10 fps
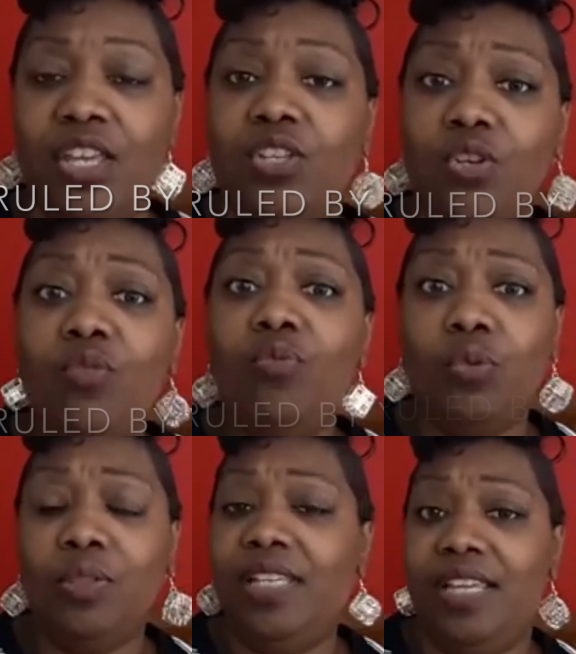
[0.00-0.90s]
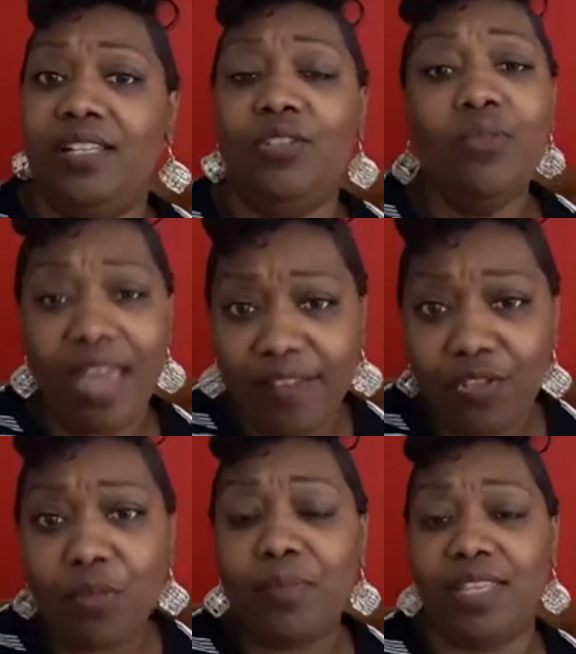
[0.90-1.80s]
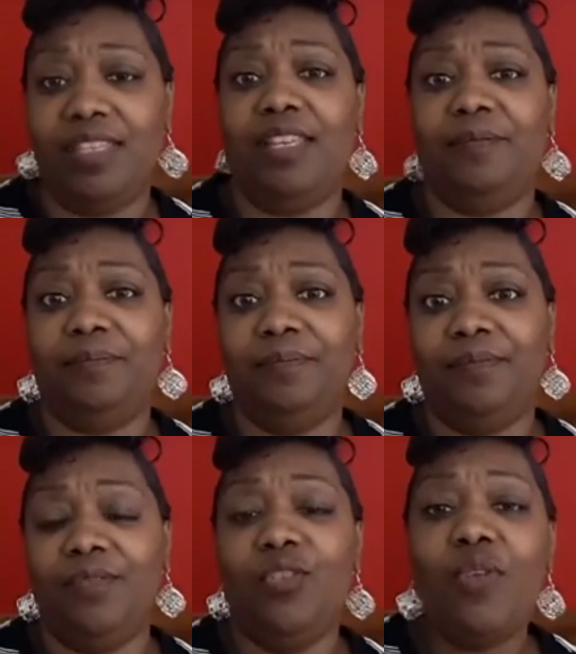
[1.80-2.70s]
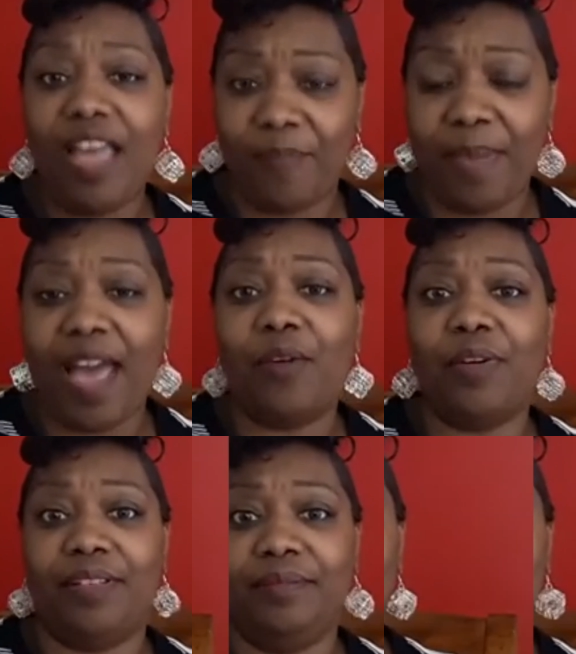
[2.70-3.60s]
You rule it. You have dominion. You have power.